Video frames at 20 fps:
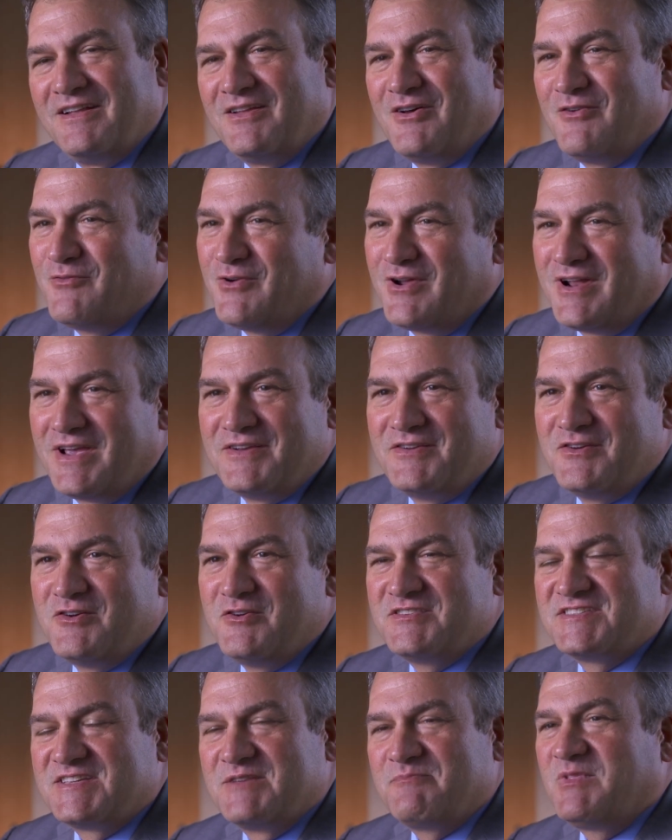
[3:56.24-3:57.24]
I love what I
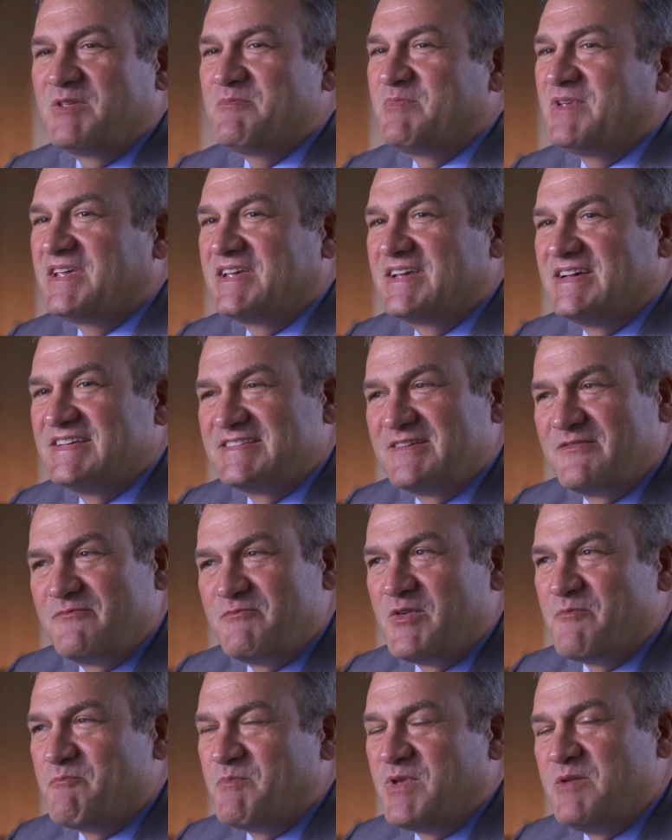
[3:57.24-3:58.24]
do simply because
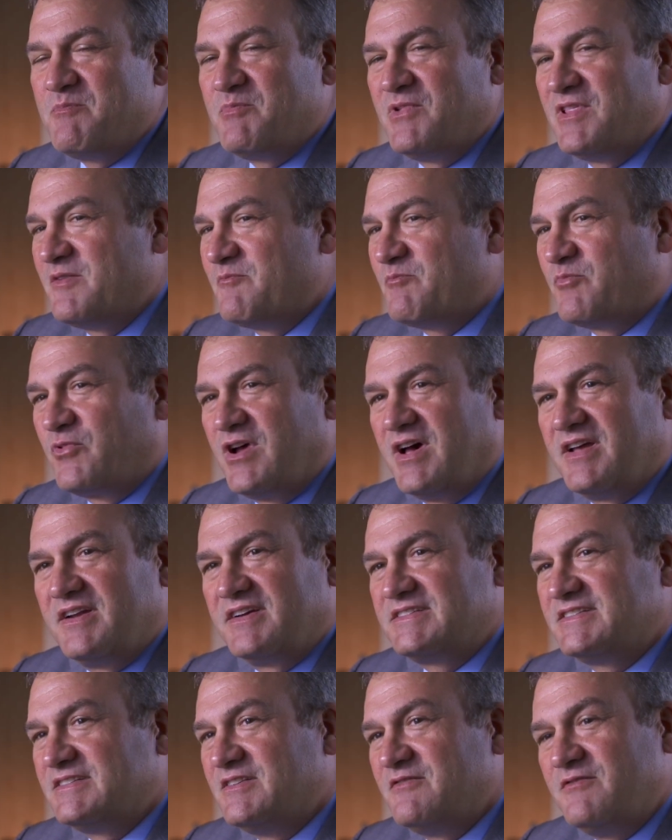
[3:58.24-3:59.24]
of the people and
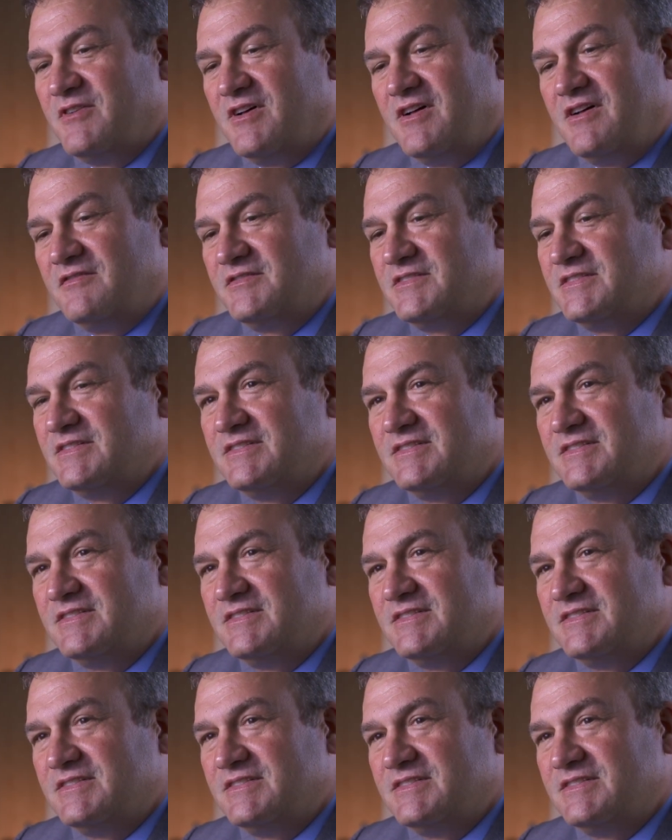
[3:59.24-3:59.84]
products involved.